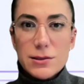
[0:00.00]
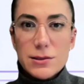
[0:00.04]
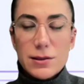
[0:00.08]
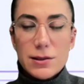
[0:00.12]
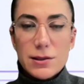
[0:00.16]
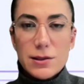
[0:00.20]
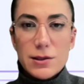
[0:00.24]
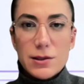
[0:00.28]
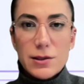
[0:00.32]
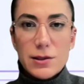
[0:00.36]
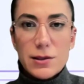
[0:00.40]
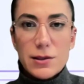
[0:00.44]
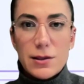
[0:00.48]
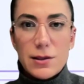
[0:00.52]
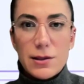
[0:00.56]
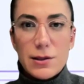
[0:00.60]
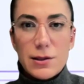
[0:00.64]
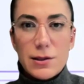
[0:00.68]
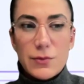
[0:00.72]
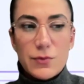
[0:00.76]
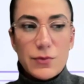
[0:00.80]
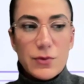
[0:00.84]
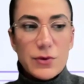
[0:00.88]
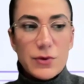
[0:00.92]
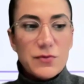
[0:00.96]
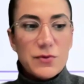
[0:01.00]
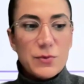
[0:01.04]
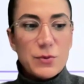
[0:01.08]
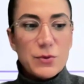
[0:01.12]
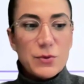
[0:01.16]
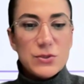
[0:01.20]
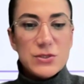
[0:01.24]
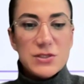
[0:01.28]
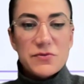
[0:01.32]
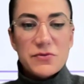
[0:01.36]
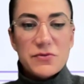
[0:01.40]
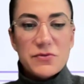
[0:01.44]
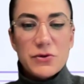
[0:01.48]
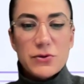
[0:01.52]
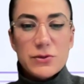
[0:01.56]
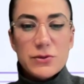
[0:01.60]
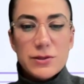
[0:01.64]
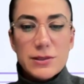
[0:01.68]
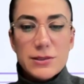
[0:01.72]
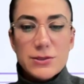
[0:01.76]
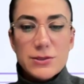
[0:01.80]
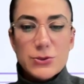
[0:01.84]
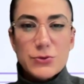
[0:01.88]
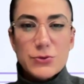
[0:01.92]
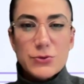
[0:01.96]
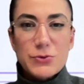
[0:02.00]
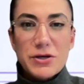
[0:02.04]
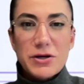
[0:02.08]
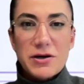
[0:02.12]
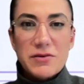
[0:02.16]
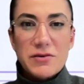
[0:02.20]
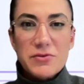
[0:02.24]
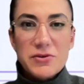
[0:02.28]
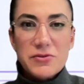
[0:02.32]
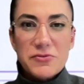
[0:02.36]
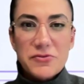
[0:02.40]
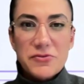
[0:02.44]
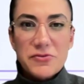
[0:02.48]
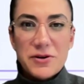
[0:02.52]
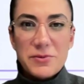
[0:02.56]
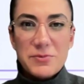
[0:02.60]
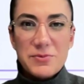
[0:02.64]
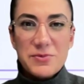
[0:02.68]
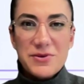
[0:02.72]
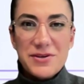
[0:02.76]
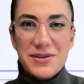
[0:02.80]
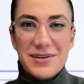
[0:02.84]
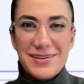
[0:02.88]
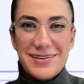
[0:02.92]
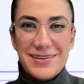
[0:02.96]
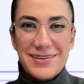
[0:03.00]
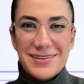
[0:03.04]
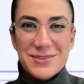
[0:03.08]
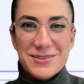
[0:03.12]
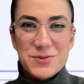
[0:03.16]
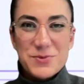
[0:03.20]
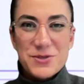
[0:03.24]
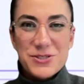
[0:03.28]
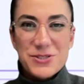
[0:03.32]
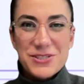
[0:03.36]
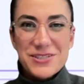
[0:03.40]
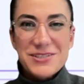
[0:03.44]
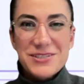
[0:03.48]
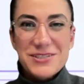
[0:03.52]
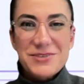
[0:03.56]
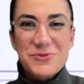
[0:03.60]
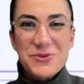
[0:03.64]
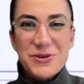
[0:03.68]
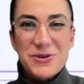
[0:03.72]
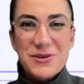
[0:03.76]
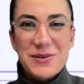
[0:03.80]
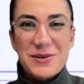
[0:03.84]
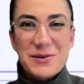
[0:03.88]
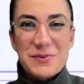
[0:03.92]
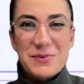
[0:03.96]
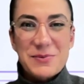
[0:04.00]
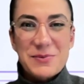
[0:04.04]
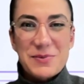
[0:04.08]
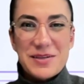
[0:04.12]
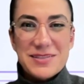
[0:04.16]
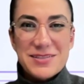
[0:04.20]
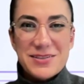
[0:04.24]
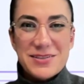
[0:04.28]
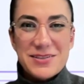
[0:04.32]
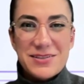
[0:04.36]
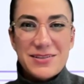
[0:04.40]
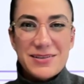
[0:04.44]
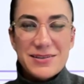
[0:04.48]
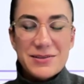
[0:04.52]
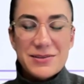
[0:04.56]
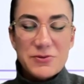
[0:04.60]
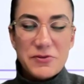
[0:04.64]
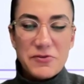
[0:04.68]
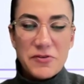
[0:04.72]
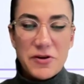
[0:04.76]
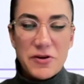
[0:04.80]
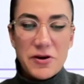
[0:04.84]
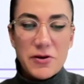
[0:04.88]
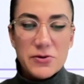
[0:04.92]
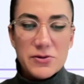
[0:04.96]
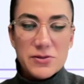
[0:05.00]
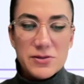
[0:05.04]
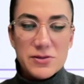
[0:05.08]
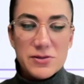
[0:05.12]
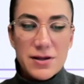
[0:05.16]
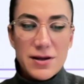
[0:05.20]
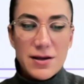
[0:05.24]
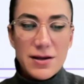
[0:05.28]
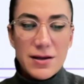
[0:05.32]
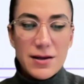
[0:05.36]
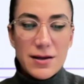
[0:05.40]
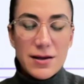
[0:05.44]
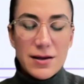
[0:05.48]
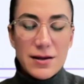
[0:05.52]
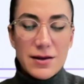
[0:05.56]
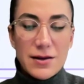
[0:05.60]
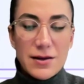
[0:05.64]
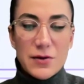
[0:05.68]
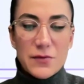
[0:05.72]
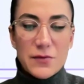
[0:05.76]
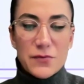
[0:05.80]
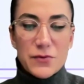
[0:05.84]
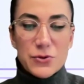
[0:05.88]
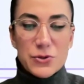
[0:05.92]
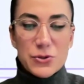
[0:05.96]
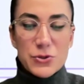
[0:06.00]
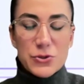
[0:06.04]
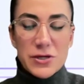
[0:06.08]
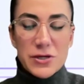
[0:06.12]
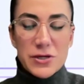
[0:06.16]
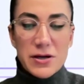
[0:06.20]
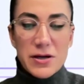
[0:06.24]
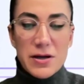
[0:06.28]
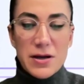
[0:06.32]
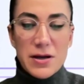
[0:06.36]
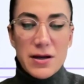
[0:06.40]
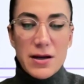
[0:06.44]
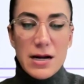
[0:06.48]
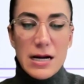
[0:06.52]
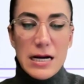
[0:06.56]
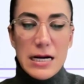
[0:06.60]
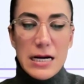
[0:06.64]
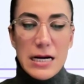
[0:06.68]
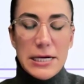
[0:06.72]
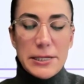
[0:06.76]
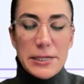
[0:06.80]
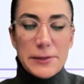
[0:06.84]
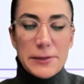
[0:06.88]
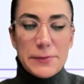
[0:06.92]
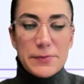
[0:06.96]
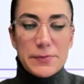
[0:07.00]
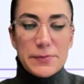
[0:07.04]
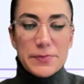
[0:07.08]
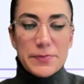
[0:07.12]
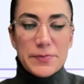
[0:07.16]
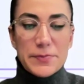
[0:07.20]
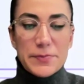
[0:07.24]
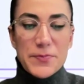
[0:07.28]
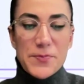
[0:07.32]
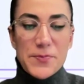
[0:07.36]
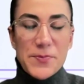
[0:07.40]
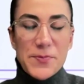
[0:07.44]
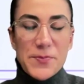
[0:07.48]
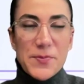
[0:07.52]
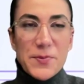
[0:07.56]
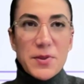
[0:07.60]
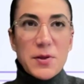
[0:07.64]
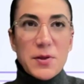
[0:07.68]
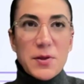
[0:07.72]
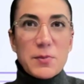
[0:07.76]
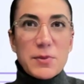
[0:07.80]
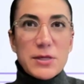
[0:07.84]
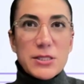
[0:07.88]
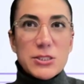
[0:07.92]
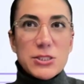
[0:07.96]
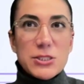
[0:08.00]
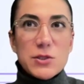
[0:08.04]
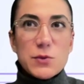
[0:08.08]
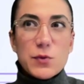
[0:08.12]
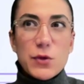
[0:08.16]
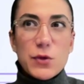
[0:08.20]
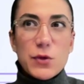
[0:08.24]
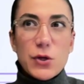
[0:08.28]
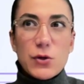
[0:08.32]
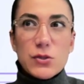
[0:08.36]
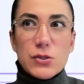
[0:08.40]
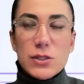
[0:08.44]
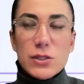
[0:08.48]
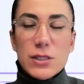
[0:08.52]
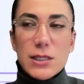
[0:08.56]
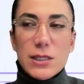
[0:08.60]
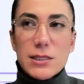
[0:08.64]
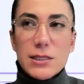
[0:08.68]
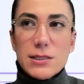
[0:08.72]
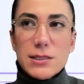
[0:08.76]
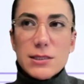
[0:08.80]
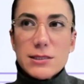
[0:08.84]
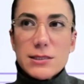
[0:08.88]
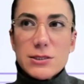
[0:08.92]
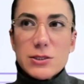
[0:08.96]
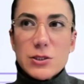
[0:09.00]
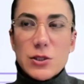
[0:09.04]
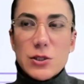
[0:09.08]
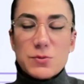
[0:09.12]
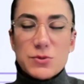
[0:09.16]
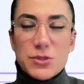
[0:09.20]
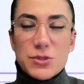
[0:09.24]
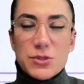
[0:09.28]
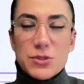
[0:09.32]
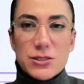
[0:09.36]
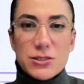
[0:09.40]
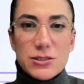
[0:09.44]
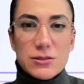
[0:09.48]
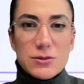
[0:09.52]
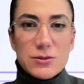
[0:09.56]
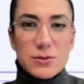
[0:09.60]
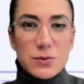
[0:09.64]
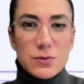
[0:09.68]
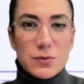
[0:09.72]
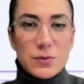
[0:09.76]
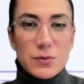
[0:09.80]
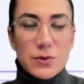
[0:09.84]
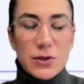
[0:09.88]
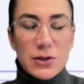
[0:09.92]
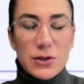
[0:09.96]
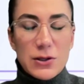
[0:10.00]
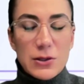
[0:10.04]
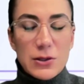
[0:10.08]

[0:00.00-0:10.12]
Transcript: indeed like one of the most difficult things to recover from, especially if you're like based on like referrals, for sure. Um, Majid, we also get this objection